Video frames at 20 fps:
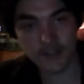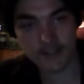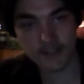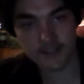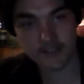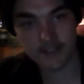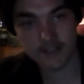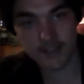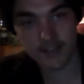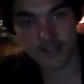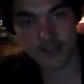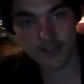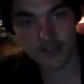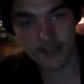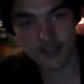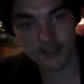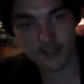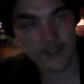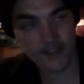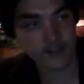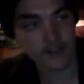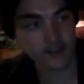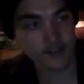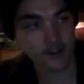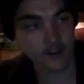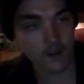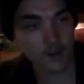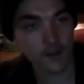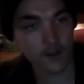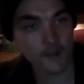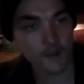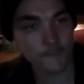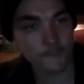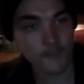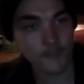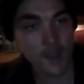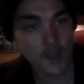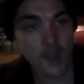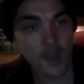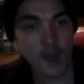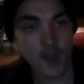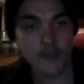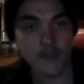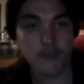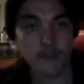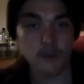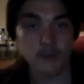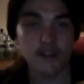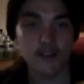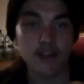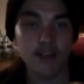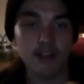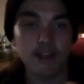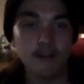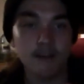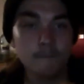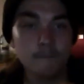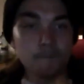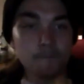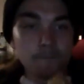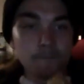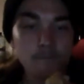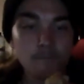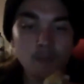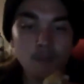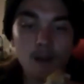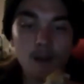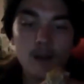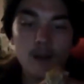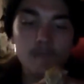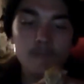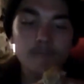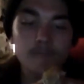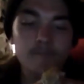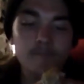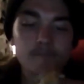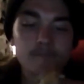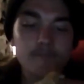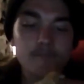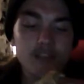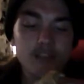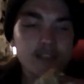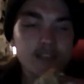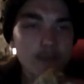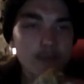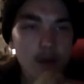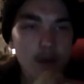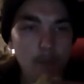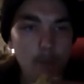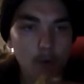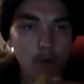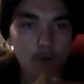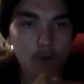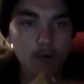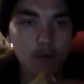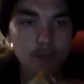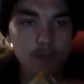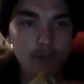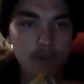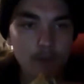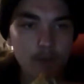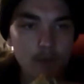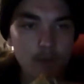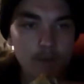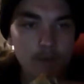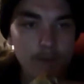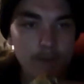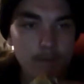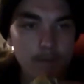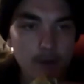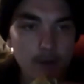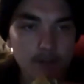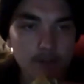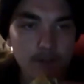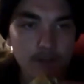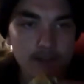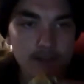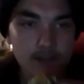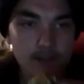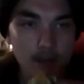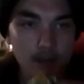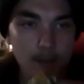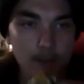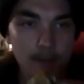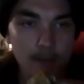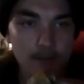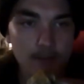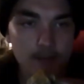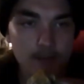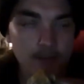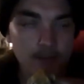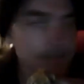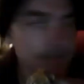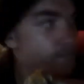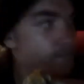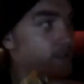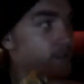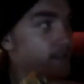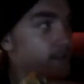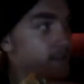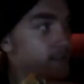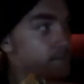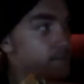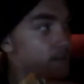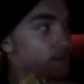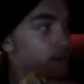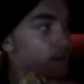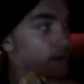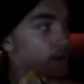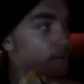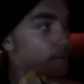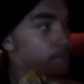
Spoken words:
they can stick, they can climb, and they're brilliant at it. They're semi-arboreal, so they will spend most of their time up in the trees and things, but